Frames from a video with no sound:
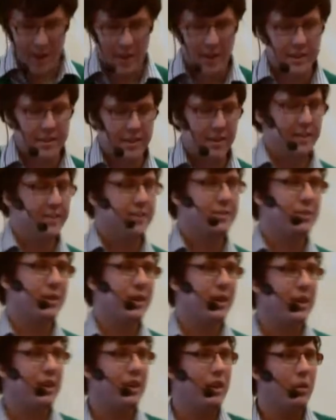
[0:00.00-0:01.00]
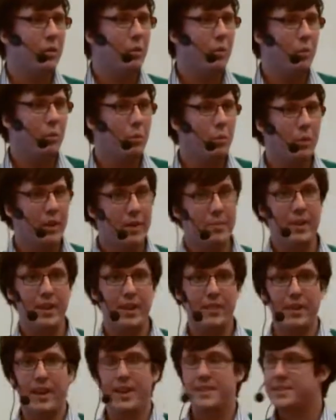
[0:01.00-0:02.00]
So this is where we
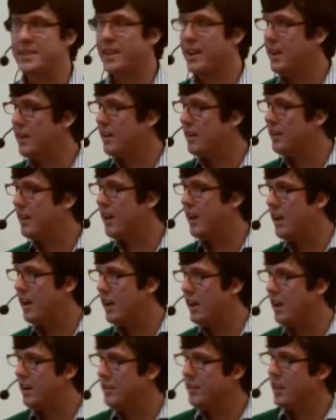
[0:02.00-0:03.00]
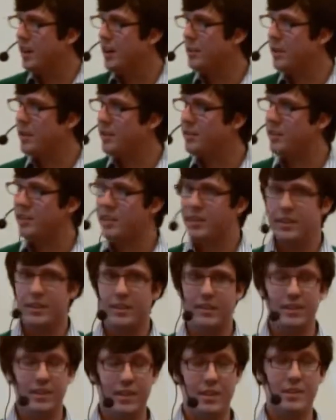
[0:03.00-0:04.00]
believe at SDL, I work for the
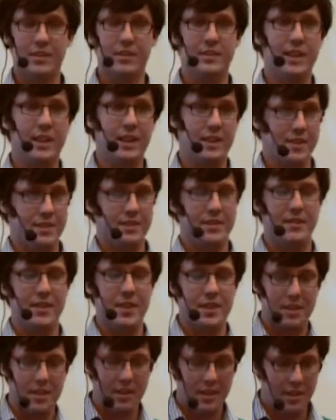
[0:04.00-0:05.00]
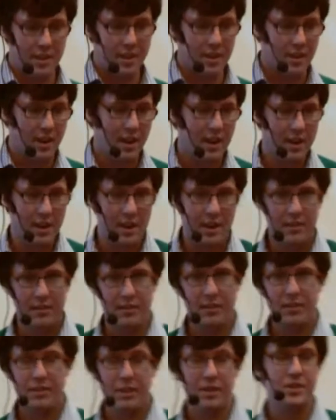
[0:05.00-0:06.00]
Social Intelligence division, that
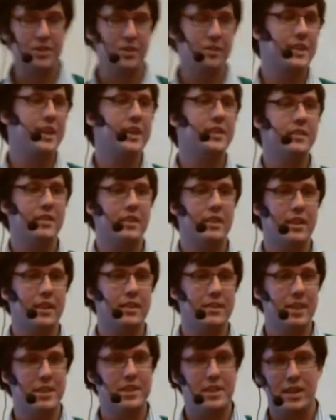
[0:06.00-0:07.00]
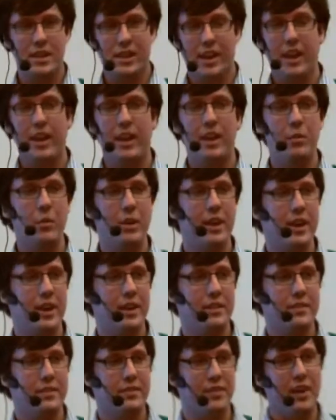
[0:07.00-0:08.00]
social data is actually a key way
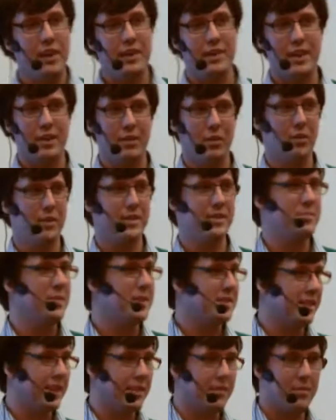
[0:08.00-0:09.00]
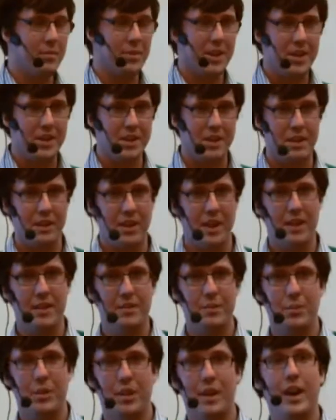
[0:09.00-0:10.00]
to find out all this missing information and
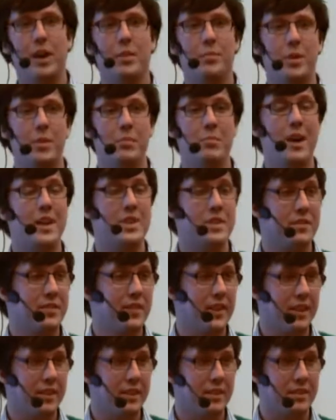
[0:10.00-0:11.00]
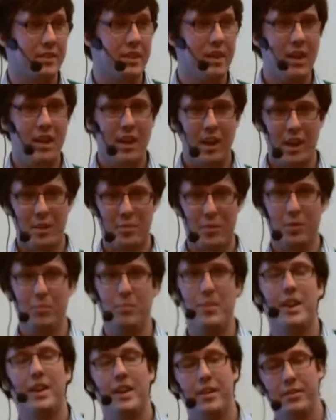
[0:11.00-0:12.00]
will help you measure things in a more
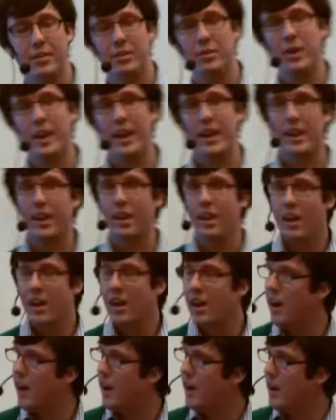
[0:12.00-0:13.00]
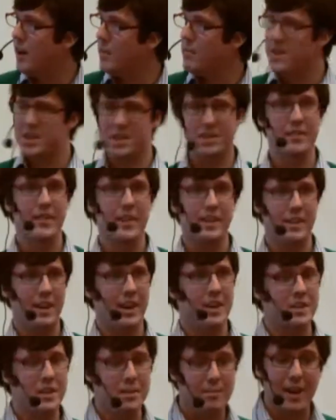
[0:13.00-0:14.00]
meaningful way, measure the things that
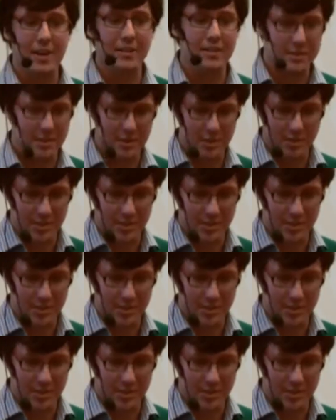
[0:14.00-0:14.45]
actually matter to your